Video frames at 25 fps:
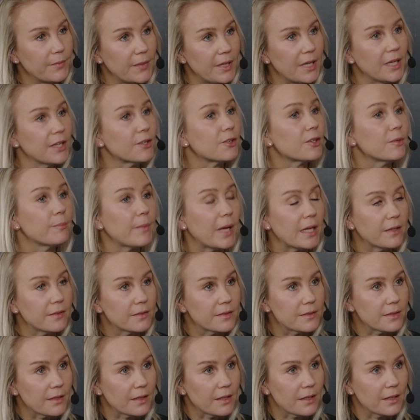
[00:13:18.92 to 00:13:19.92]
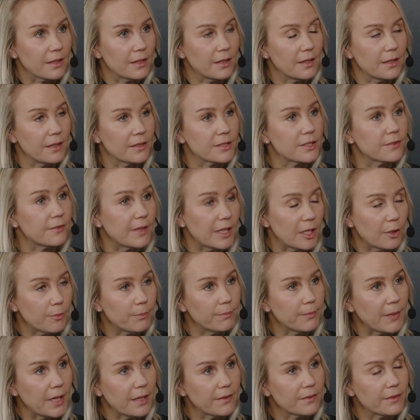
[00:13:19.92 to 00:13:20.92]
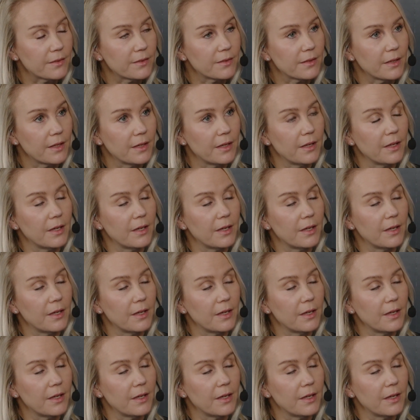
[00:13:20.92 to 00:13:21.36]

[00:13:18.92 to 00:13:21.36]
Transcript: incremental development,